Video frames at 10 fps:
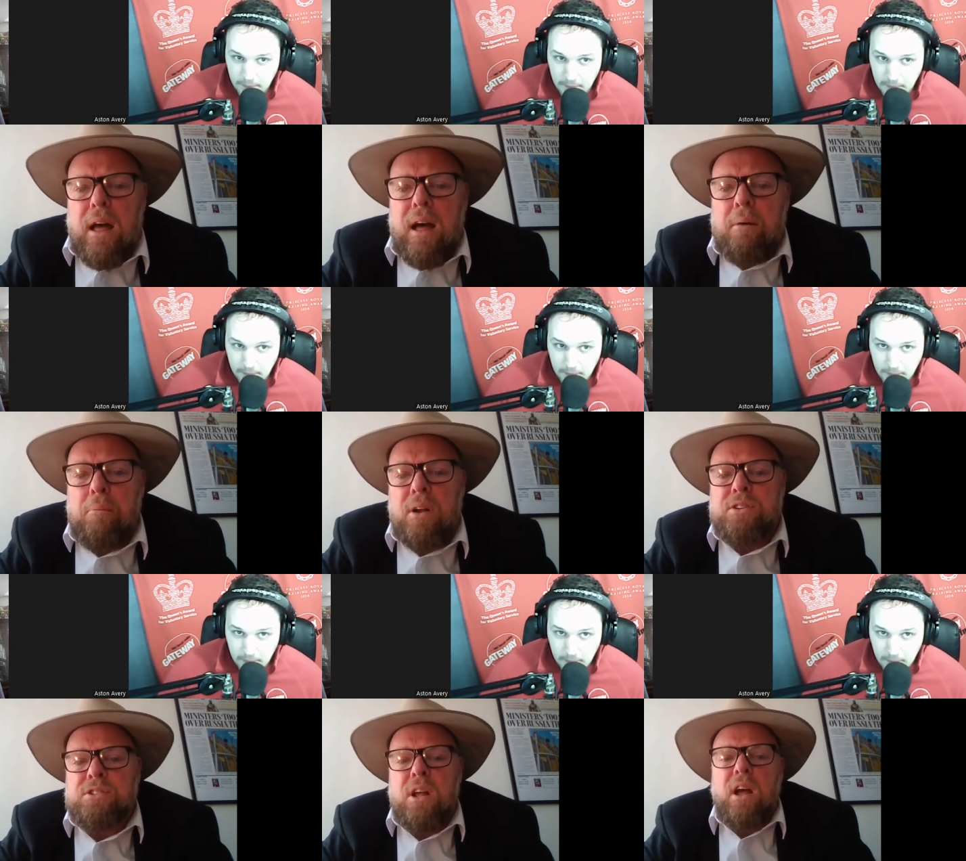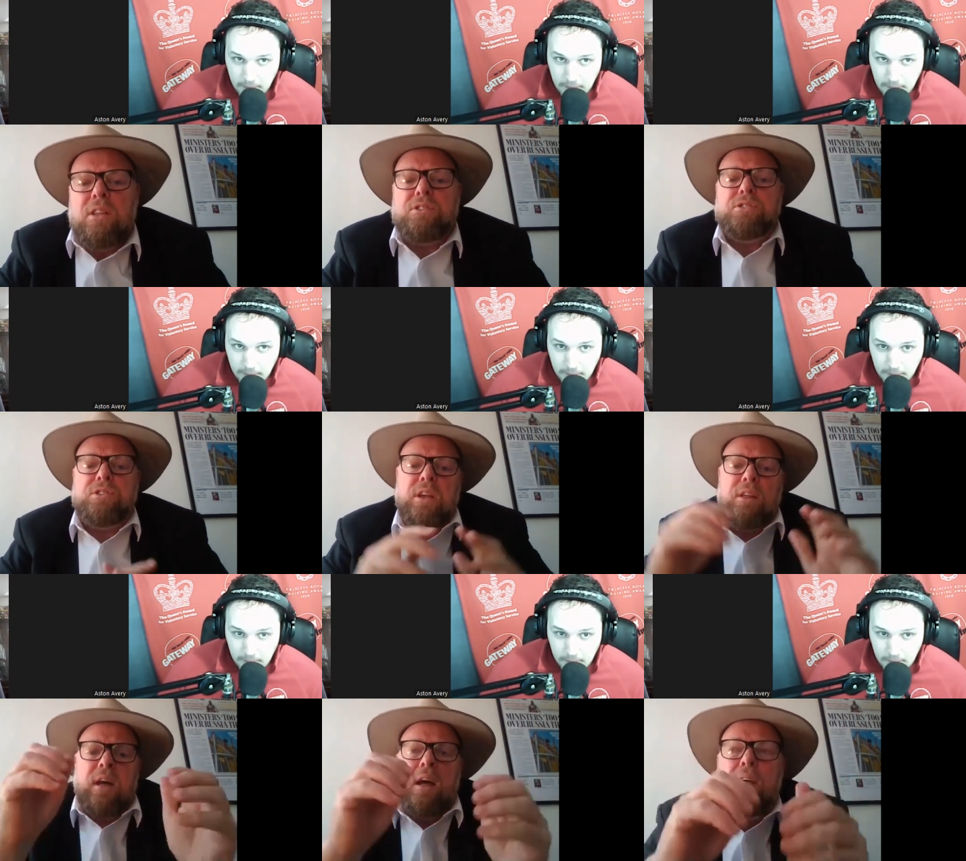Speaker 1: Um, I just just
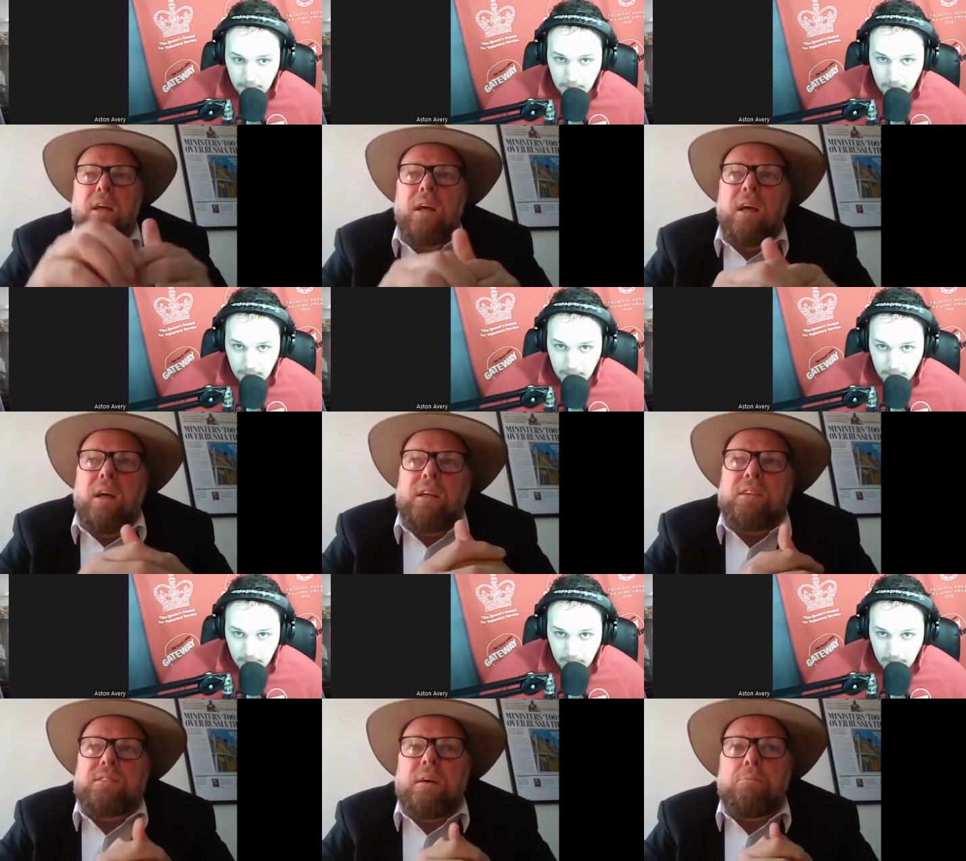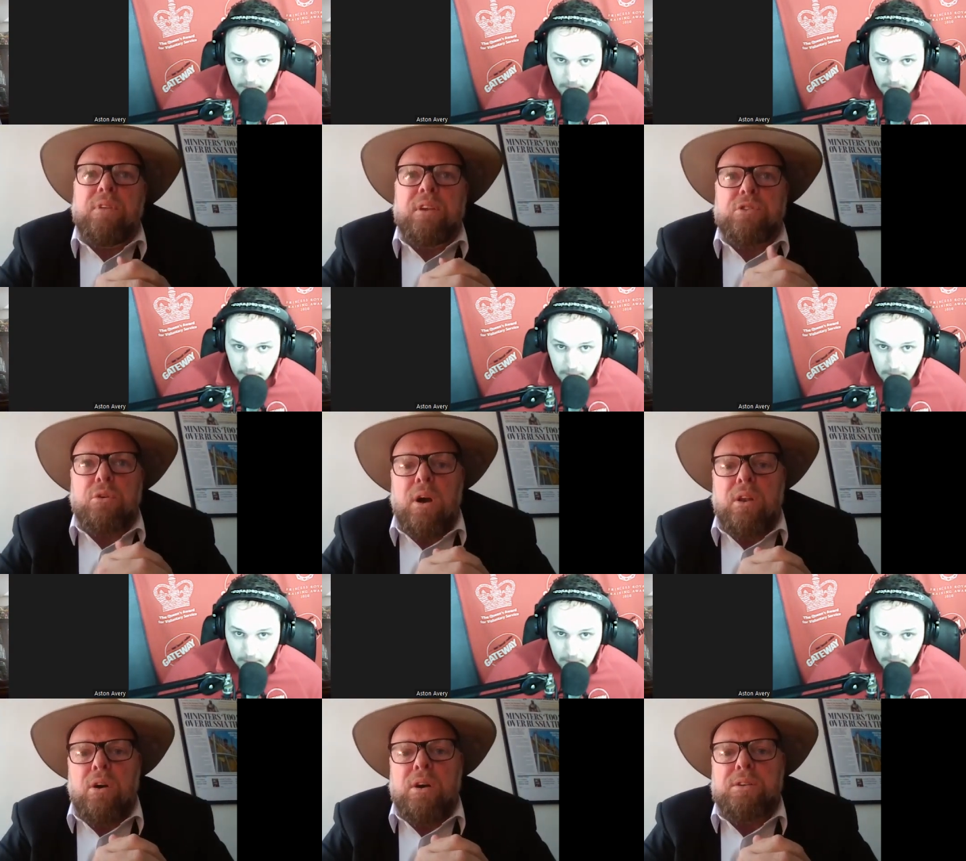think that some things are quite
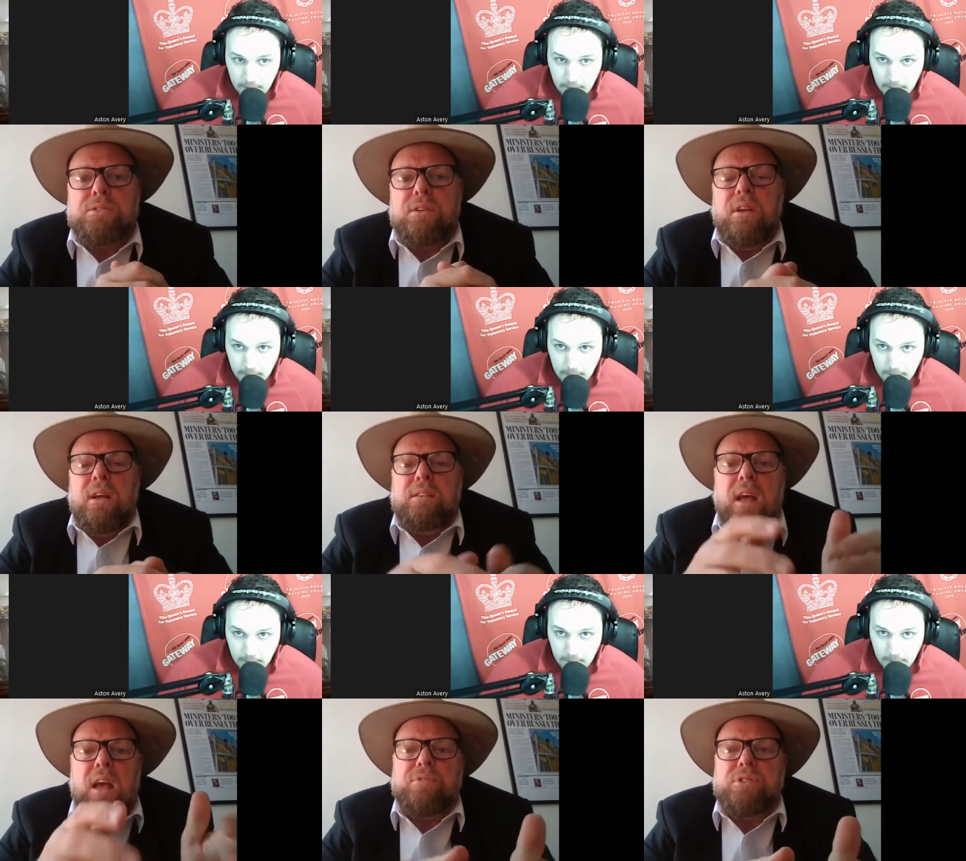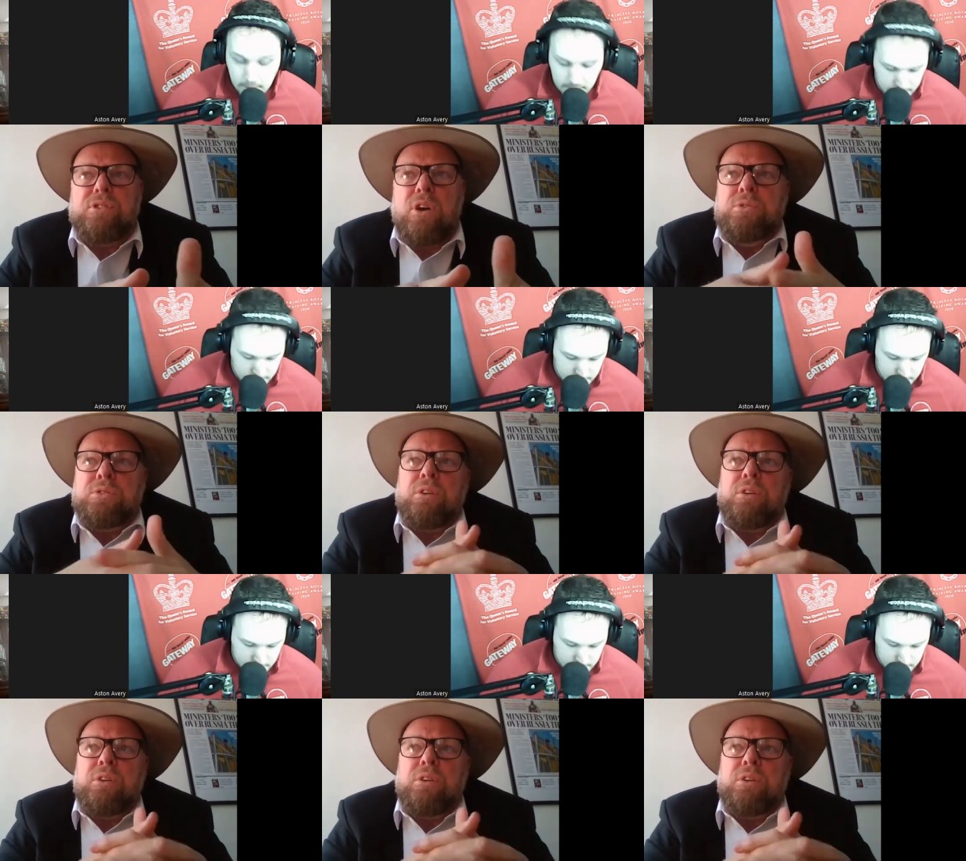nice to have in zones.